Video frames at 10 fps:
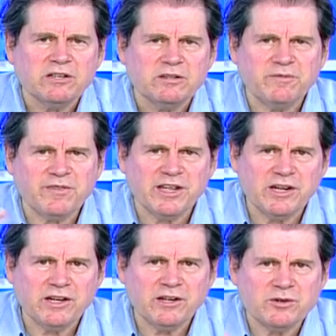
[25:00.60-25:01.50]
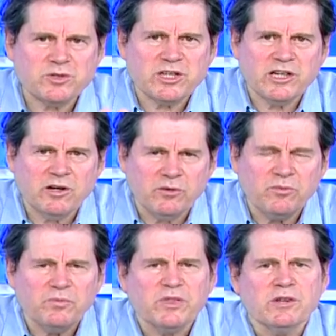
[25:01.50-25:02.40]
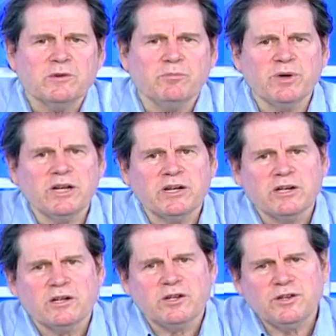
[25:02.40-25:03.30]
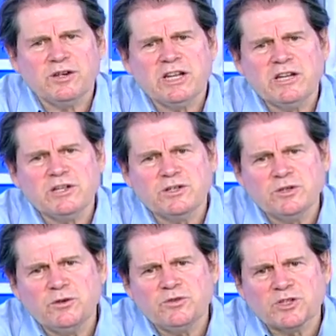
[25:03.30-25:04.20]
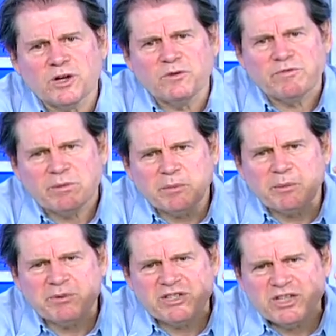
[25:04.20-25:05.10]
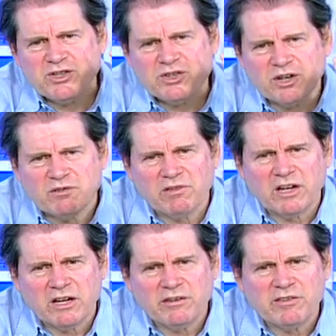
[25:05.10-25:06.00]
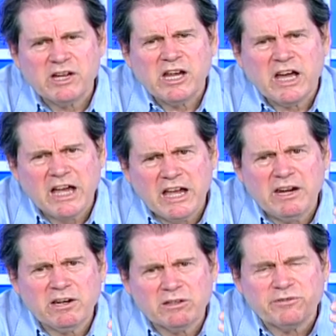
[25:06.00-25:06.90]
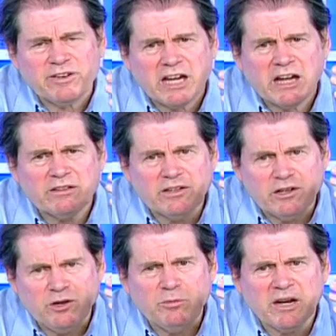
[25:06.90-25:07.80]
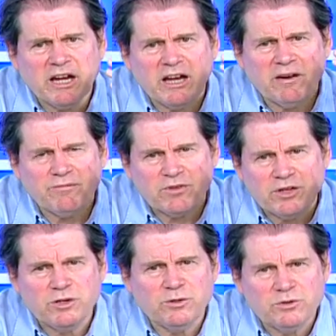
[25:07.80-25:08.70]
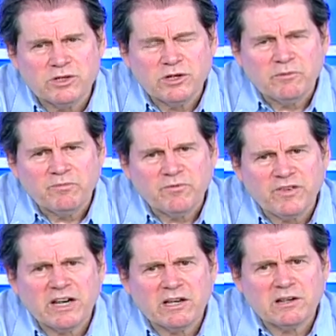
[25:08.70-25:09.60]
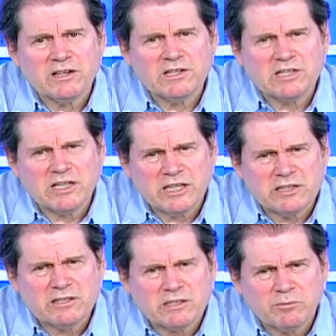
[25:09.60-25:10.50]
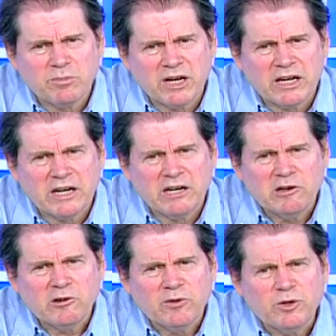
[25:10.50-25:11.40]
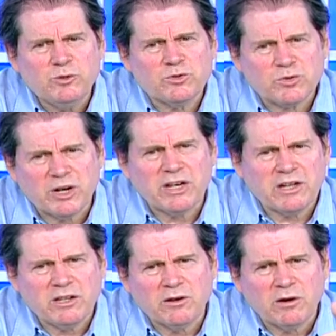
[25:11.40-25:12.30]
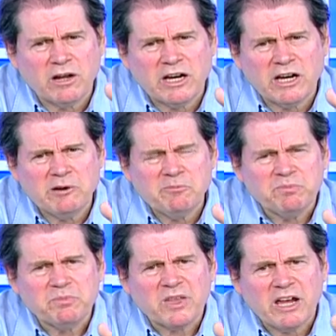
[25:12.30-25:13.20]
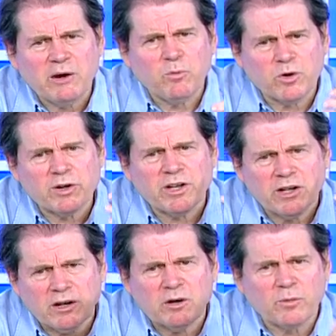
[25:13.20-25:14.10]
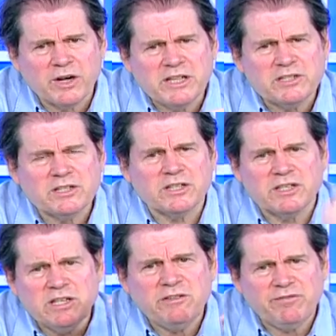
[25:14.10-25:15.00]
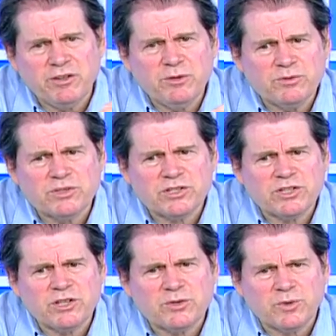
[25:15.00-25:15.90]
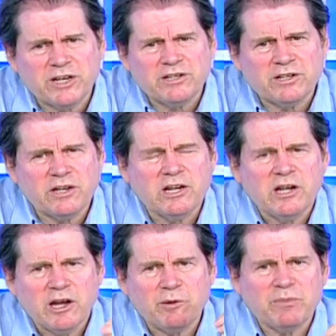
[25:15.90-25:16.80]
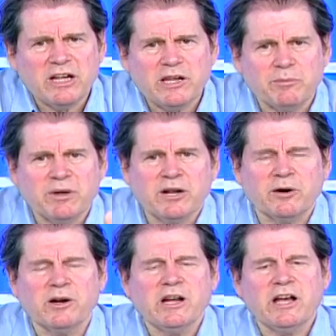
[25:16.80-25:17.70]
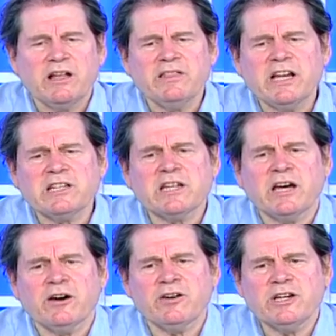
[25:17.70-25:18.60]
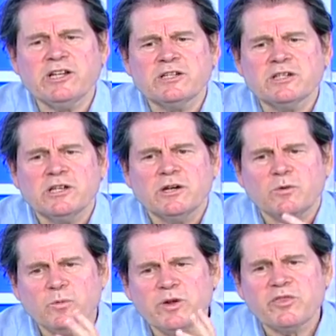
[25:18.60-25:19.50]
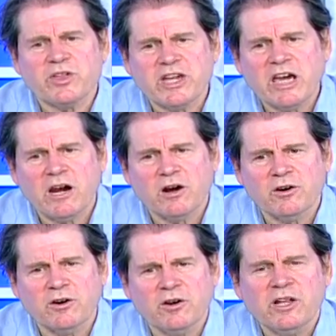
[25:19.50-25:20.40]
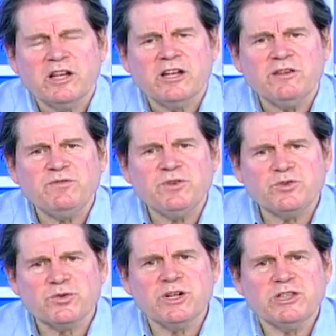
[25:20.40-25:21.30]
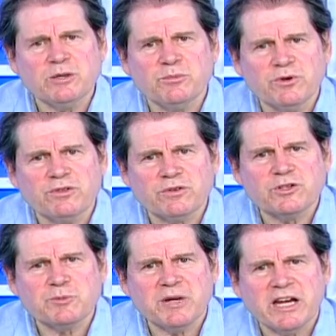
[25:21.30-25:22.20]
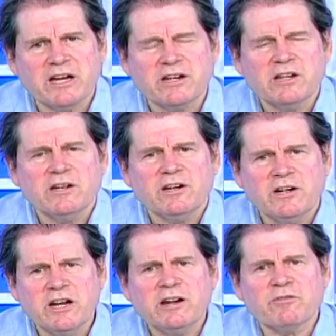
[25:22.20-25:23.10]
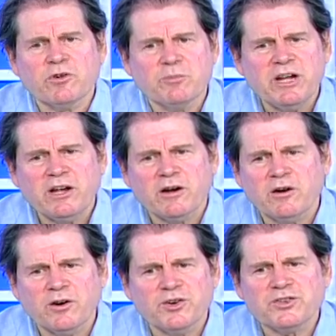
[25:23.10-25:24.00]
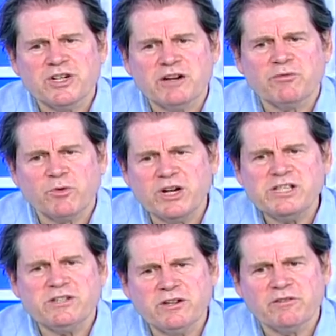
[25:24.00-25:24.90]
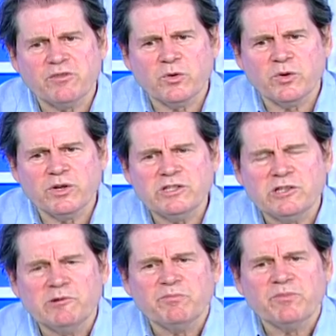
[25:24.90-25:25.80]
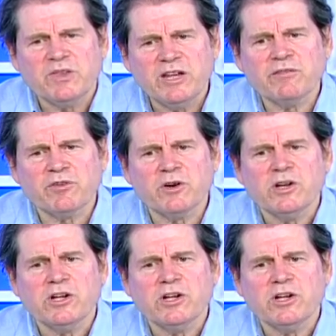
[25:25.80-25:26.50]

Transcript: defending yourself. But you need to do so from a position of love, hating the fact that you may have to use violence against somebody who's threatening your life, and working always to defuse the situation and make it better. And that's how it is with the cattle herd. If you treat them with respect, never being harsh, never raising your voice, never